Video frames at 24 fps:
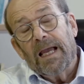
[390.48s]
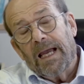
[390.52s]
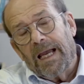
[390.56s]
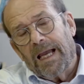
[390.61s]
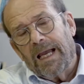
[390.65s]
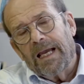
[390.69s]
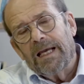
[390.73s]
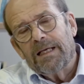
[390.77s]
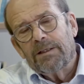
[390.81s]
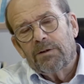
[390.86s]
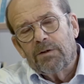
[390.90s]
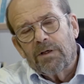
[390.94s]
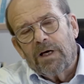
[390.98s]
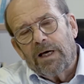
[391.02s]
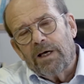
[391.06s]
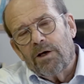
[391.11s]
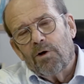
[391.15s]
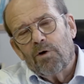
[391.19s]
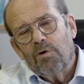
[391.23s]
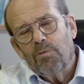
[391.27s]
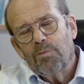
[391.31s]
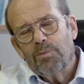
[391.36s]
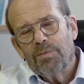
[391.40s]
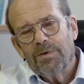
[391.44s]
And I
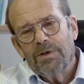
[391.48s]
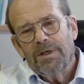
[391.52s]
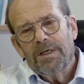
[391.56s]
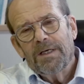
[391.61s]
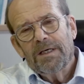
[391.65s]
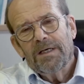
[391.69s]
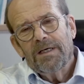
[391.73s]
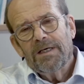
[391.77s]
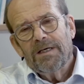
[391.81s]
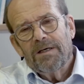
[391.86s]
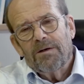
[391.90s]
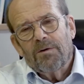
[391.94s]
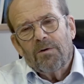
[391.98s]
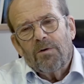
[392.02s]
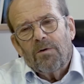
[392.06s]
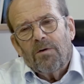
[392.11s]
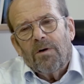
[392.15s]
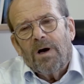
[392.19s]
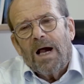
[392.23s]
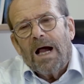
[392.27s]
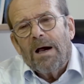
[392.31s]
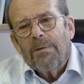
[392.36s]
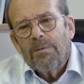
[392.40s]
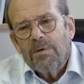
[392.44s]
hope
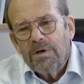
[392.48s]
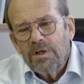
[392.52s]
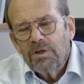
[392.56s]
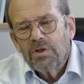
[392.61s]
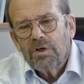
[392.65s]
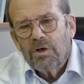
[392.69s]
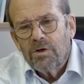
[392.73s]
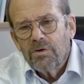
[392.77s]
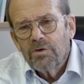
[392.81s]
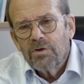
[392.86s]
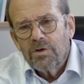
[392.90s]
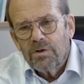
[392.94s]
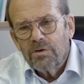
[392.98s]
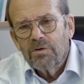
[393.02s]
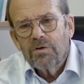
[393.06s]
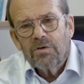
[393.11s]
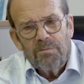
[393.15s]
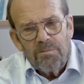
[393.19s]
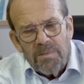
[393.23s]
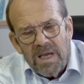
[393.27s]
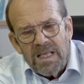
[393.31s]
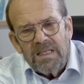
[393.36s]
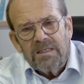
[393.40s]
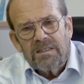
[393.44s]
our results
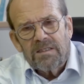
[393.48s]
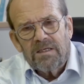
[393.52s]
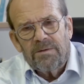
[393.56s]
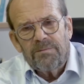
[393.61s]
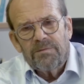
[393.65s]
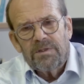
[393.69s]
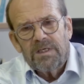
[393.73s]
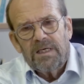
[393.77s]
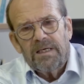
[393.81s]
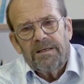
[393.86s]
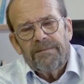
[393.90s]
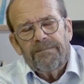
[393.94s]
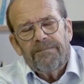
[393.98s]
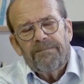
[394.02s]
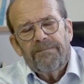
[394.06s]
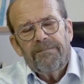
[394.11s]
also meant something.